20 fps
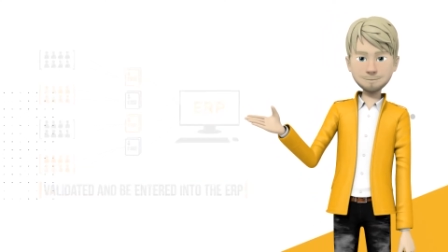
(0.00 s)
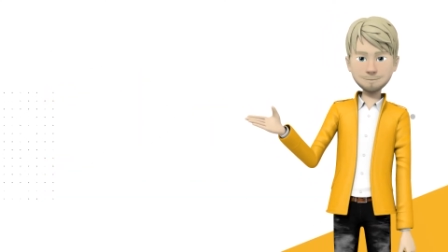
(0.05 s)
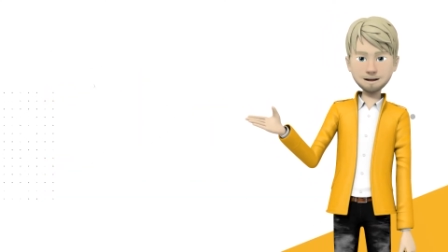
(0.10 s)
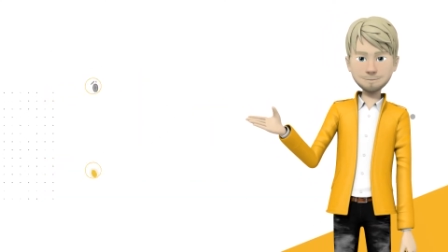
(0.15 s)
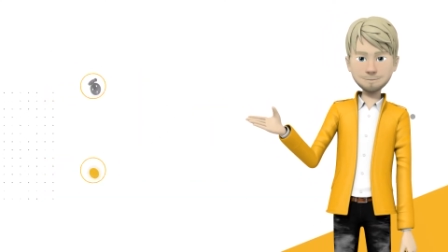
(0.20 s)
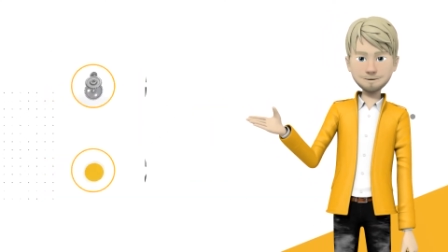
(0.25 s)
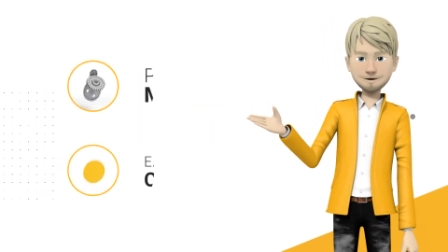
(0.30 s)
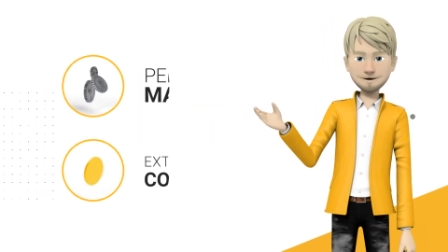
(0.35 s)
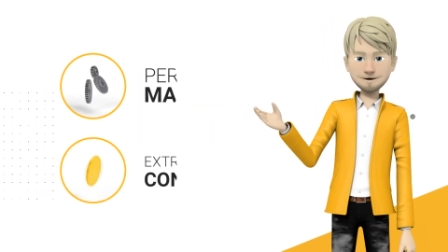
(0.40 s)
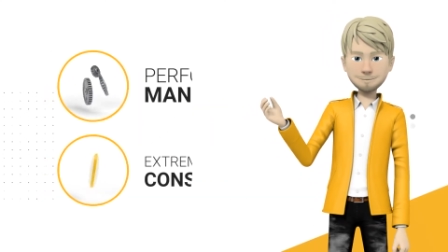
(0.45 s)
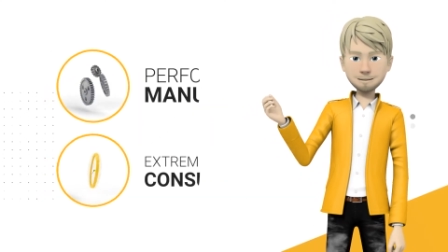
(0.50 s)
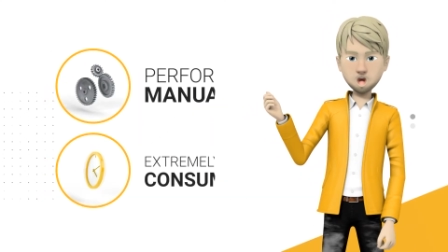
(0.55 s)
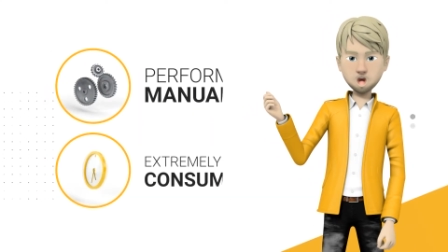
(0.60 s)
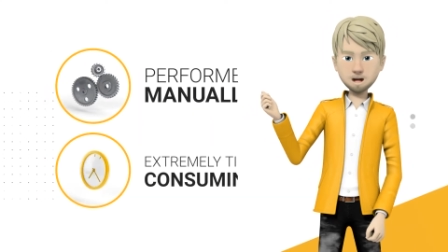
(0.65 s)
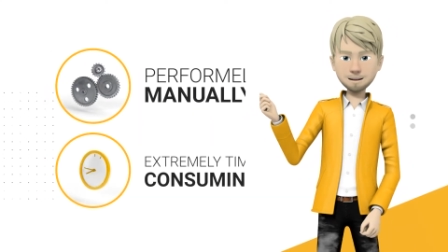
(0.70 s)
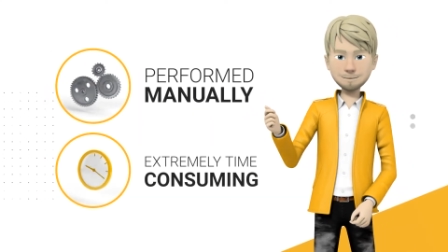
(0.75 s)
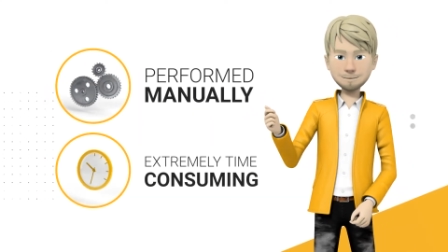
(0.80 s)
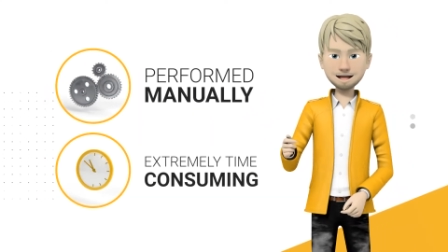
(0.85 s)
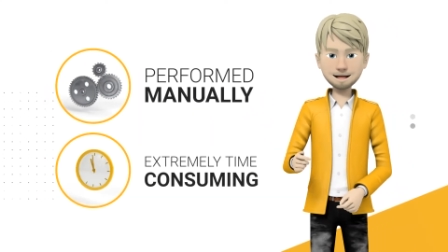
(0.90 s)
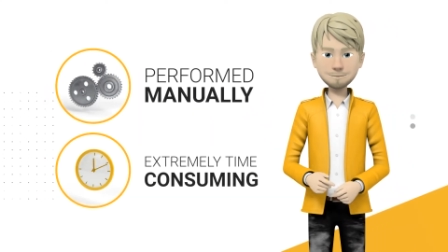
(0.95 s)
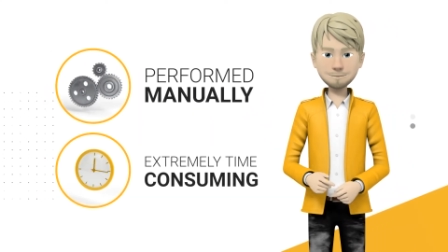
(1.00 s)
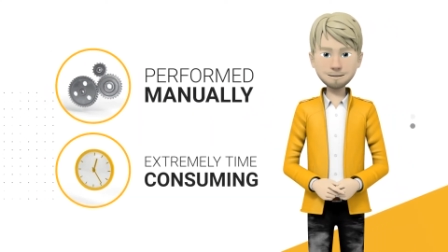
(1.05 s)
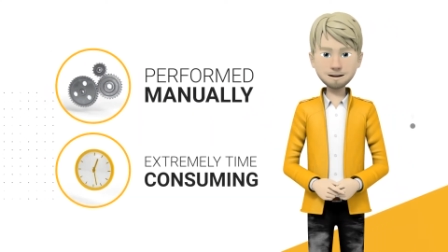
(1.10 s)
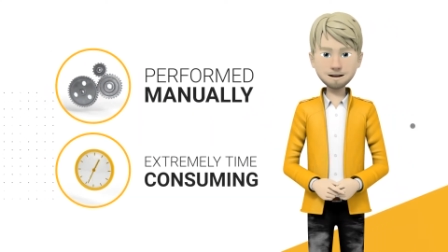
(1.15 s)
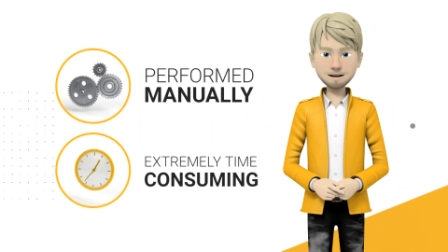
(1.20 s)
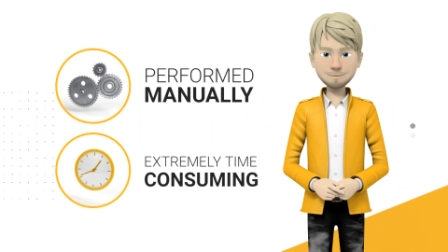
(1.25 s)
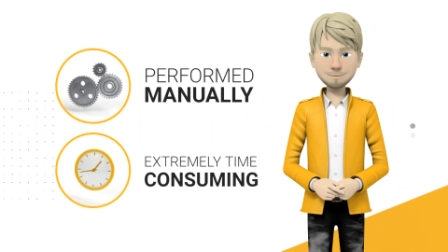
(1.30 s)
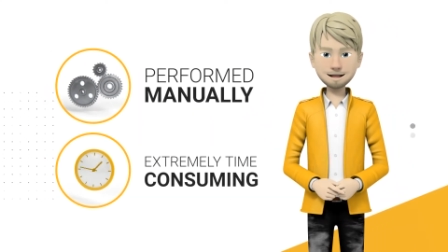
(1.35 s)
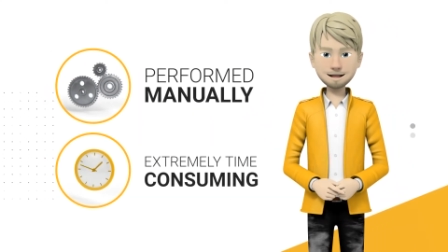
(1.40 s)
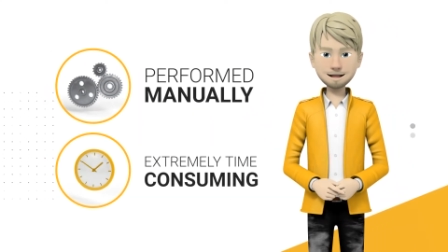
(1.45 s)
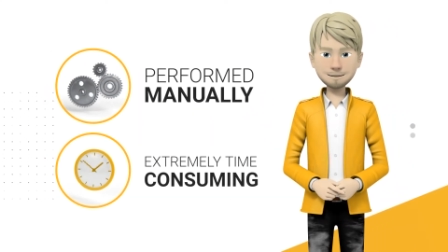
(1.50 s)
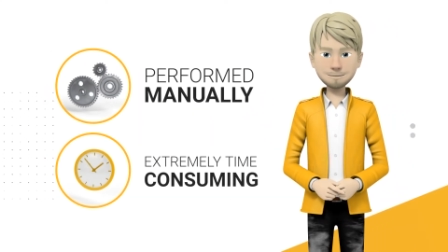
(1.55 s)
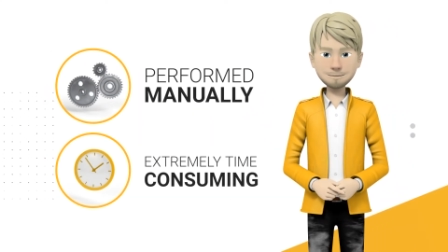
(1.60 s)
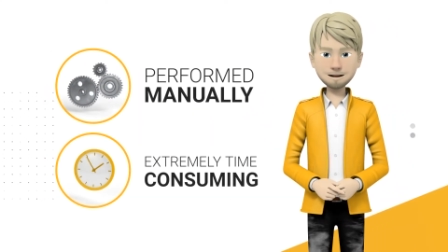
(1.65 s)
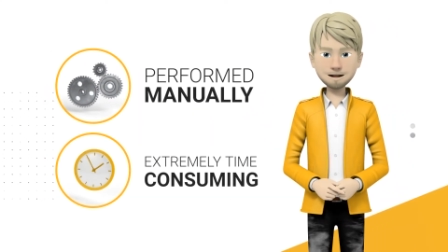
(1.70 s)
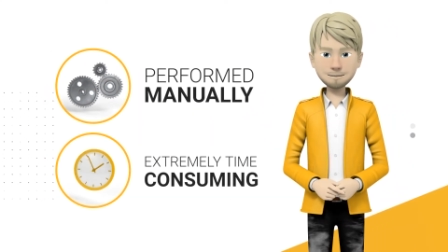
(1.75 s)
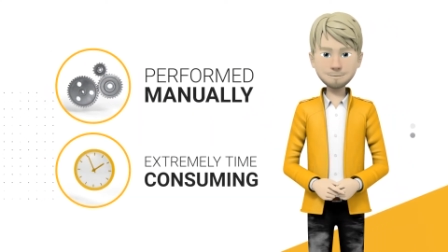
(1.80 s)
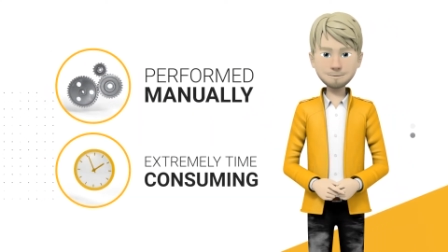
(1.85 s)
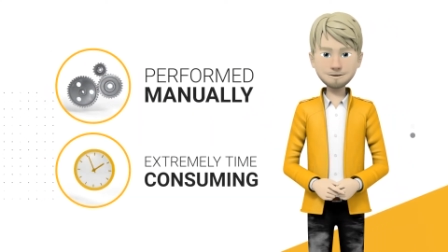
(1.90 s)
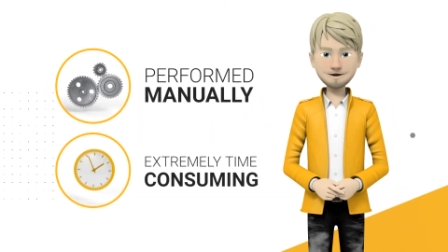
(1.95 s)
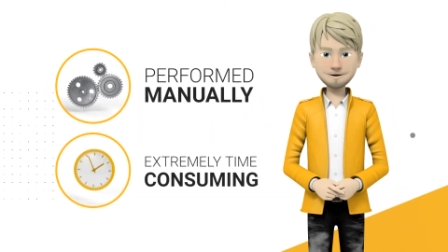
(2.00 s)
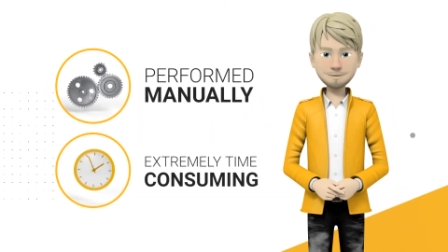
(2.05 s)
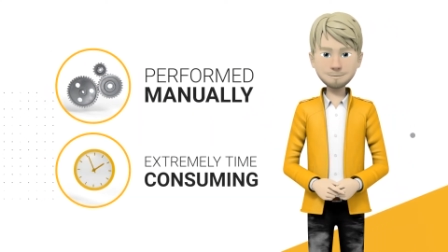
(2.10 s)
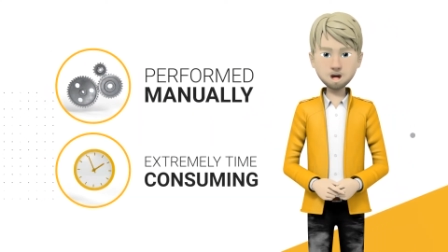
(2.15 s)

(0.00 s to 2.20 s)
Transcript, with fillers: This processing is performed